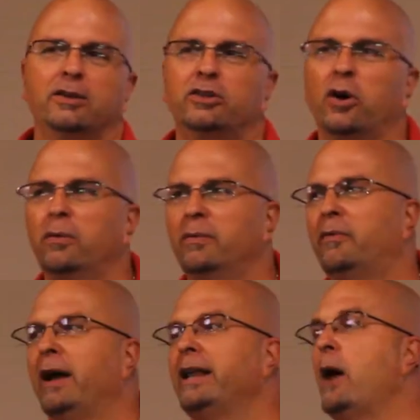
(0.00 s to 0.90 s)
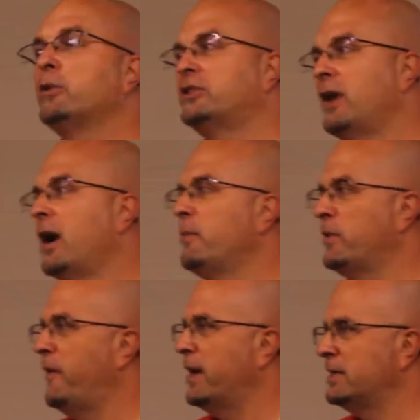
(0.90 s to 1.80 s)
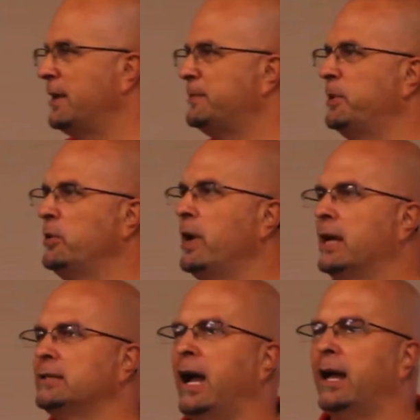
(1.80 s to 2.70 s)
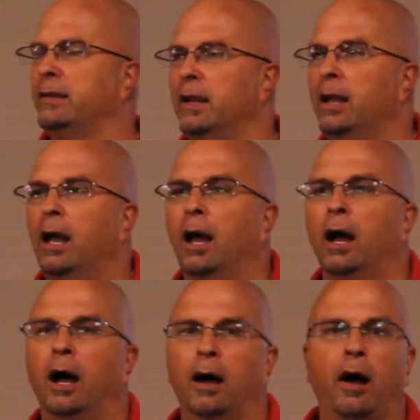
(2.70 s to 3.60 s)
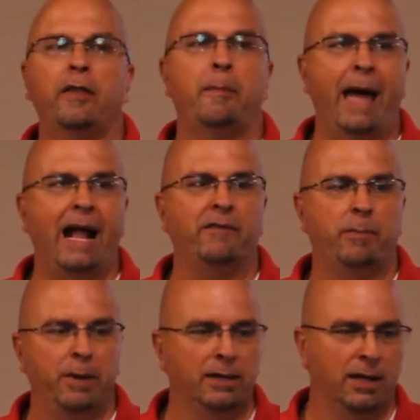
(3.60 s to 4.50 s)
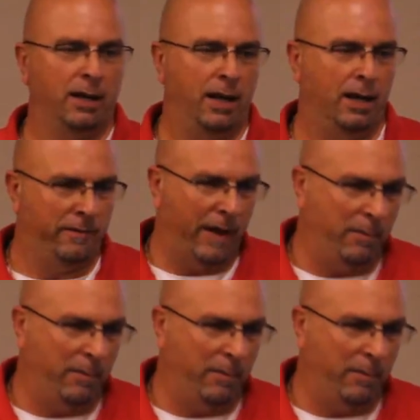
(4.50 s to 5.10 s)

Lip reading: So right now we're starting with fire escapes, but you guys got on the back of a building, and if